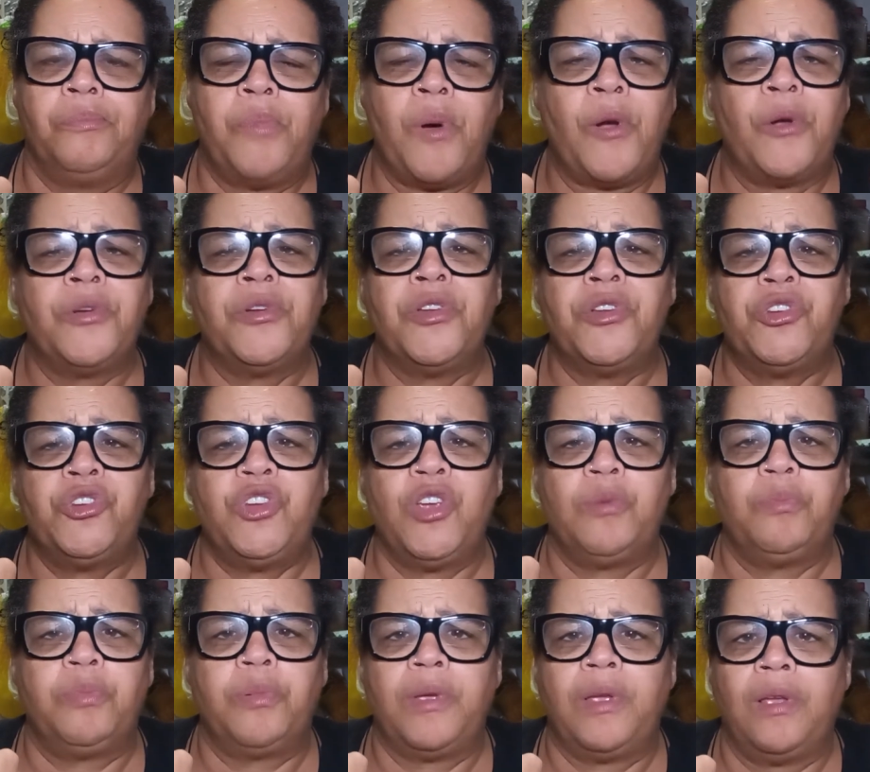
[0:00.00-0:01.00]

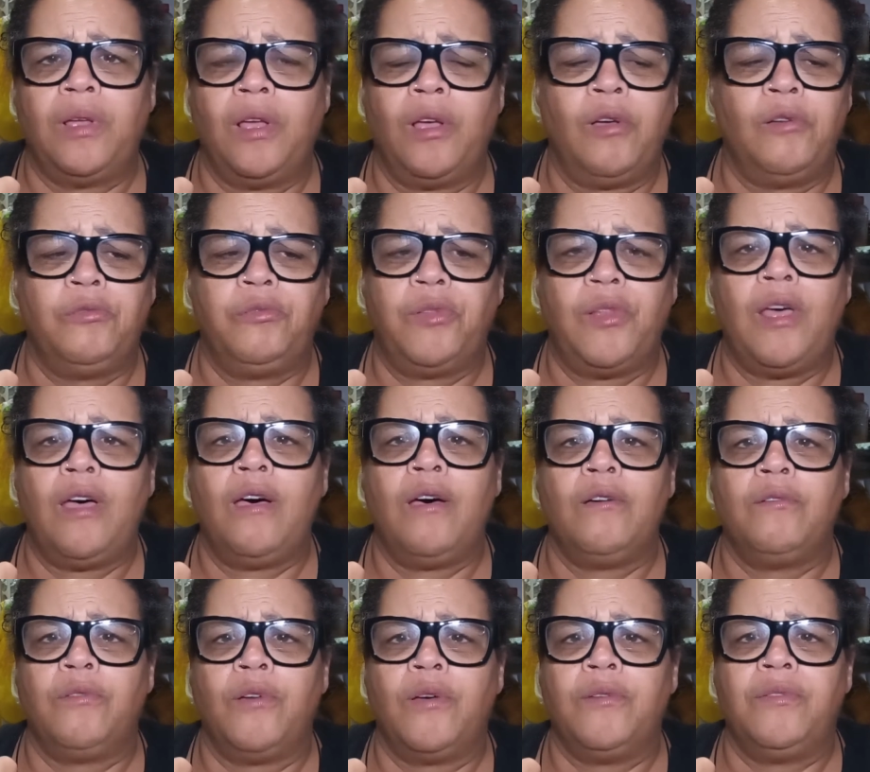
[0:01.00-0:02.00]
partnership of
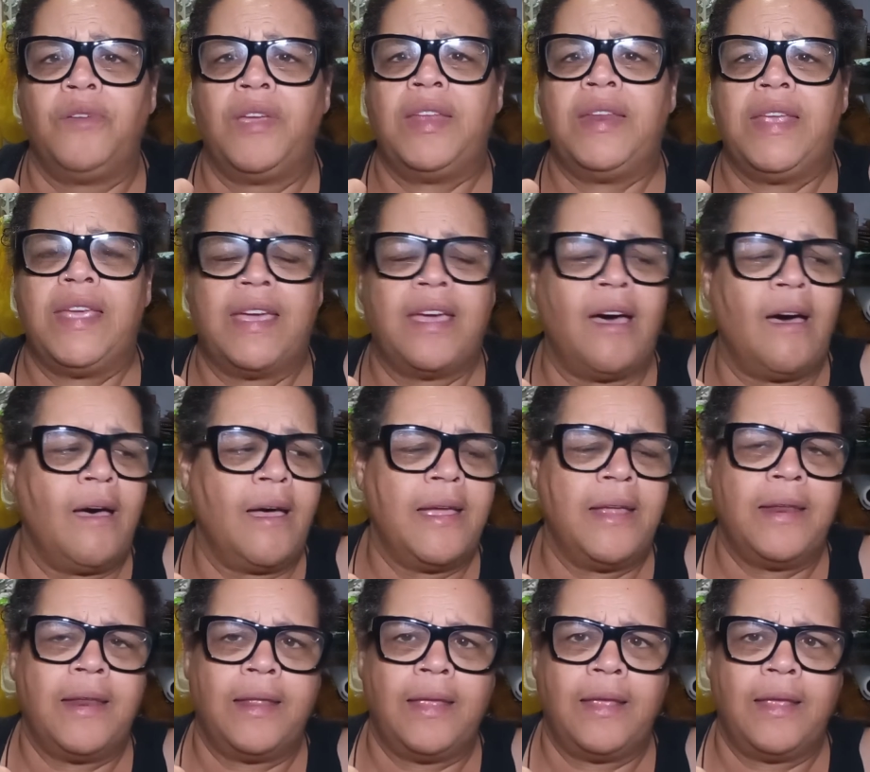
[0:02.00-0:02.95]
love of any kind.